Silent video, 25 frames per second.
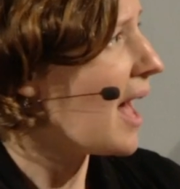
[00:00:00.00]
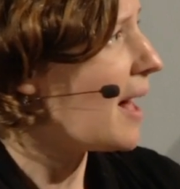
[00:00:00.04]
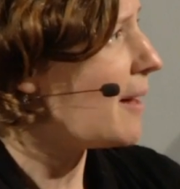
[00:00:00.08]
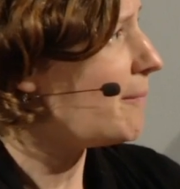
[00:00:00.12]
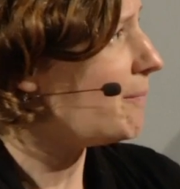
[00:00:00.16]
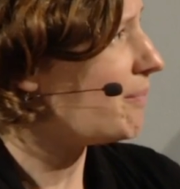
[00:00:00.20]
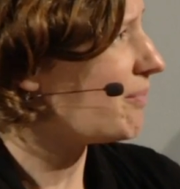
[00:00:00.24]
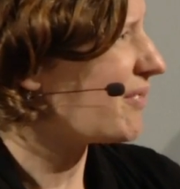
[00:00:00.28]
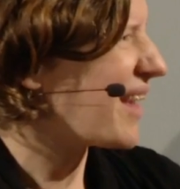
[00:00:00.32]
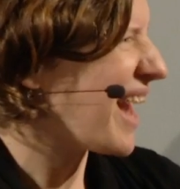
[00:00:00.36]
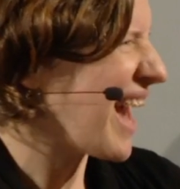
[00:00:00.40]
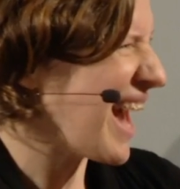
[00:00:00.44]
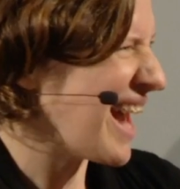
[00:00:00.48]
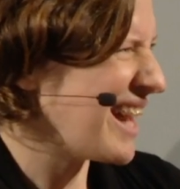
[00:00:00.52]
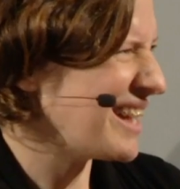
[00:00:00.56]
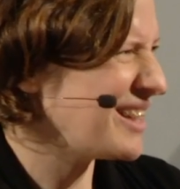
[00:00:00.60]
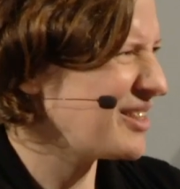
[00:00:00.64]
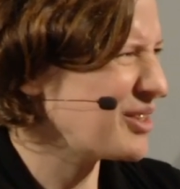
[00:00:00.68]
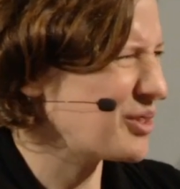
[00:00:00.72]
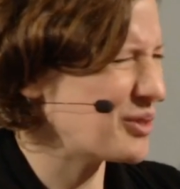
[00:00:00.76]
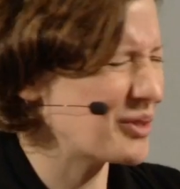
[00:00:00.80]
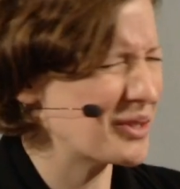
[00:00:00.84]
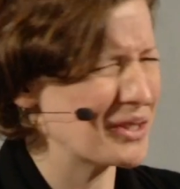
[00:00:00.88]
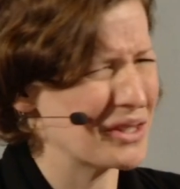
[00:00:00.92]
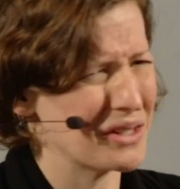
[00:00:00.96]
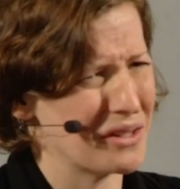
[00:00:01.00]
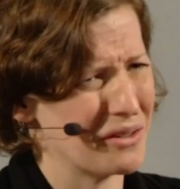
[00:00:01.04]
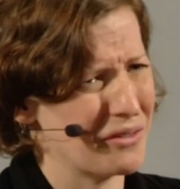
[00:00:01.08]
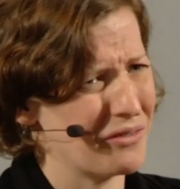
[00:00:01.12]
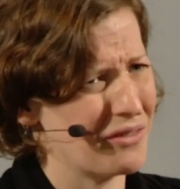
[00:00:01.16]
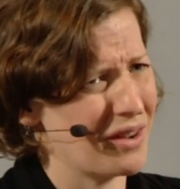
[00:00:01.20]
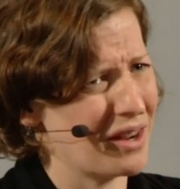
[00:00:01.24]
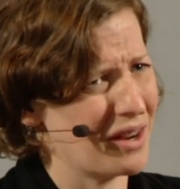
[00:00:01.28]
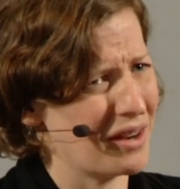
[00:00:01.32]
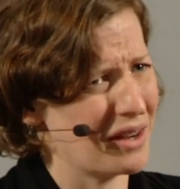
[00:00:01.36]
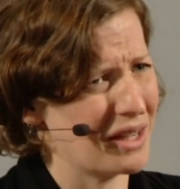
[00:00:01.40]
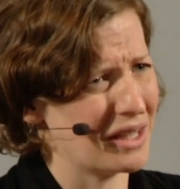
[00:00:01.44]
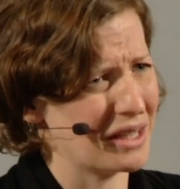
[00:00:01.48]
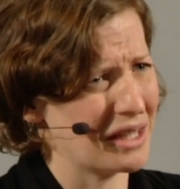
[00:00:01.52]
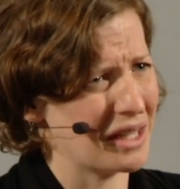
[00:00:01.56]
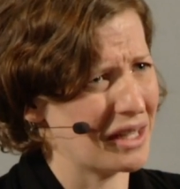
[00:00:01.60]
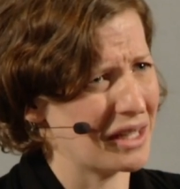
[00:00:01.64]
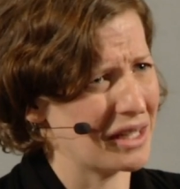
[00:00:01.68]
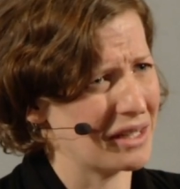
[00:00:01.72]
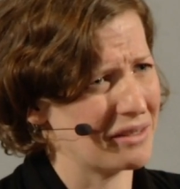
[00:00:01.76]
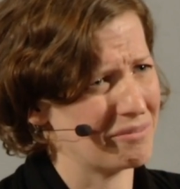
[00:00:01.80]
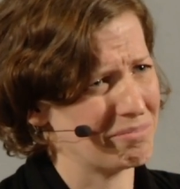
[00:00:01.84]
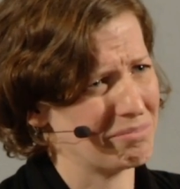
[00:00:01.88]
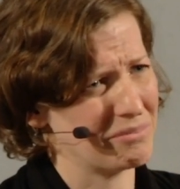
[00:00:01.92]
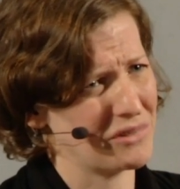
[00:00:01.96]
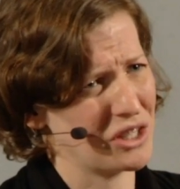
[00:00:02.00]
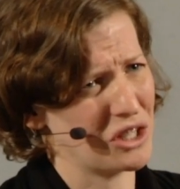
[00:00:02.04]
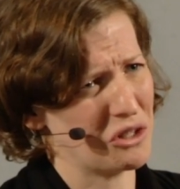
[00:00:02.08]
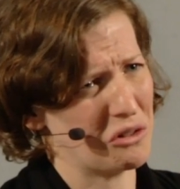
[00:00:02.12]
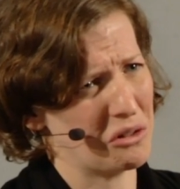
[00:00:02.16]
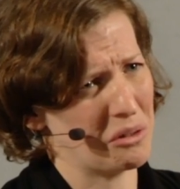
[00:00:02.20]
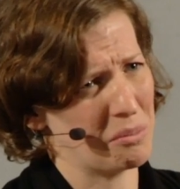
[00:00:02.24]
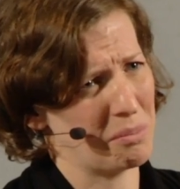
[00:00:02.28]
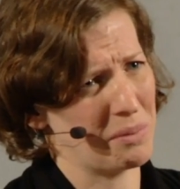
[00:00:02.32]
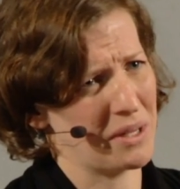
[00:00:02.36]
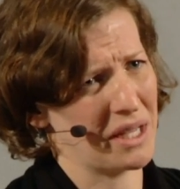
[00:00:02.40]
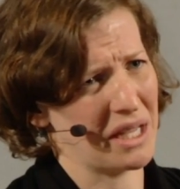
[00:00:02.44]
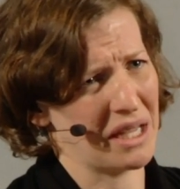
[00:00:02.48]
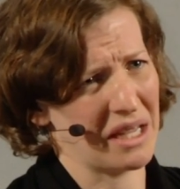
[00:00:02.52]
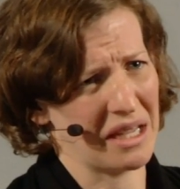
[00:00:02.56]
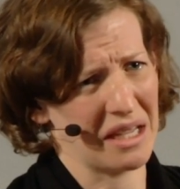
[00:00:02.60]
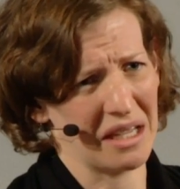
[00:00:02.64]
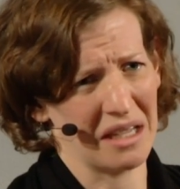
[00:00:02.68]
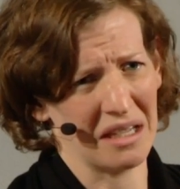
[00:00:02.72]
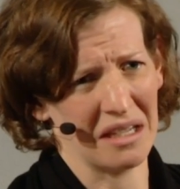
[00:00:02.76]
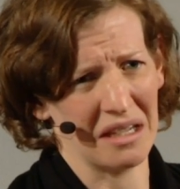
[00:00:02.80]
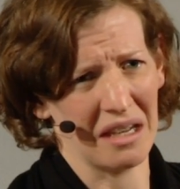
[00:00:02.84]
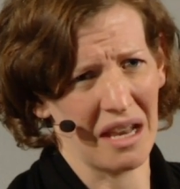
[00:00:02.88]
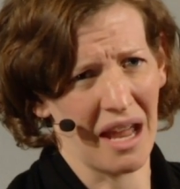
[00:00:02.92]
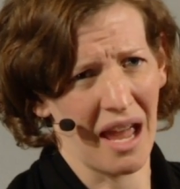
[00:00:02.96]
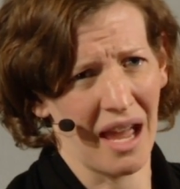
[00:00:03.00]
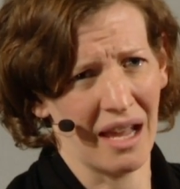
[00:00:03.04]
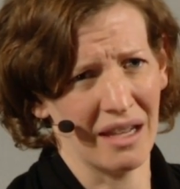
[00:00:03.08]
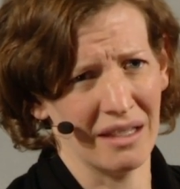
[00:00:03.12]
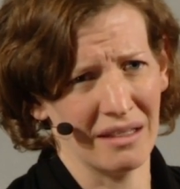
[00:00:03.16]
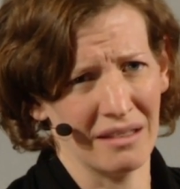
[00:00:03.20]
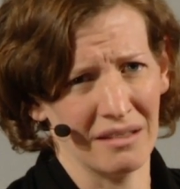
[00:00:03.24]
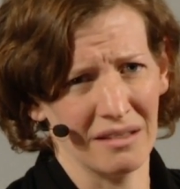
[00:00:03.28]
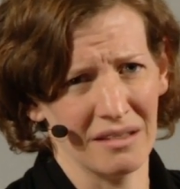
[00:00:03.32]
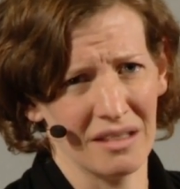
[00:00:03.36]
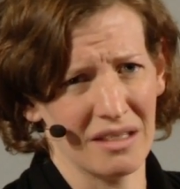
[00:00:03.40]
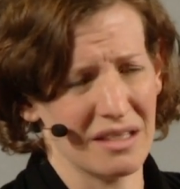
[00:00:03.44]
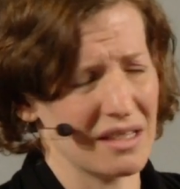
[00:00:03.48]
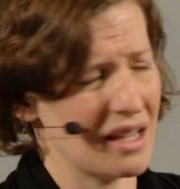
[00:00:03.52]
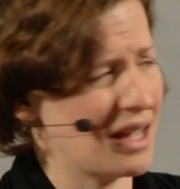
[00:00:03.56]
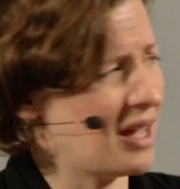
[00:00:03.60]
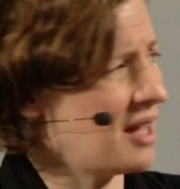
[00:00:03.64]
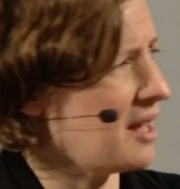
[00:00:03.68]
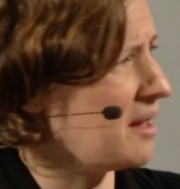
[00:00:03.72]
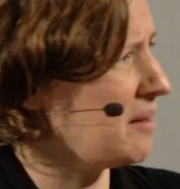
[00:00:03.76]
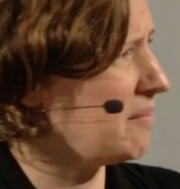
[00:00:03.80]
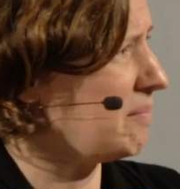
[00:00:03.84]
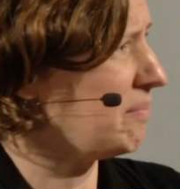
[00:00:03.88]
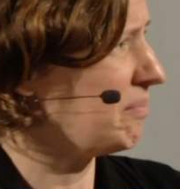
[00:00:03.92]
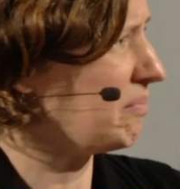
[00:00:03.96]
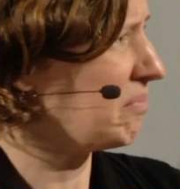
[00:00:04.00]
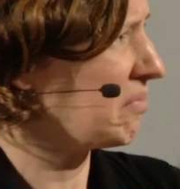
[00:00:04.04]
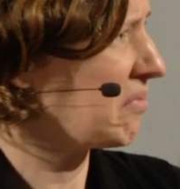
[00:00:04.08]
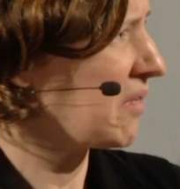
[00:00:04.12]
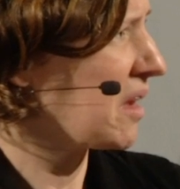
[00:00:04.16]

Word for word: um, and also very like European and. Um,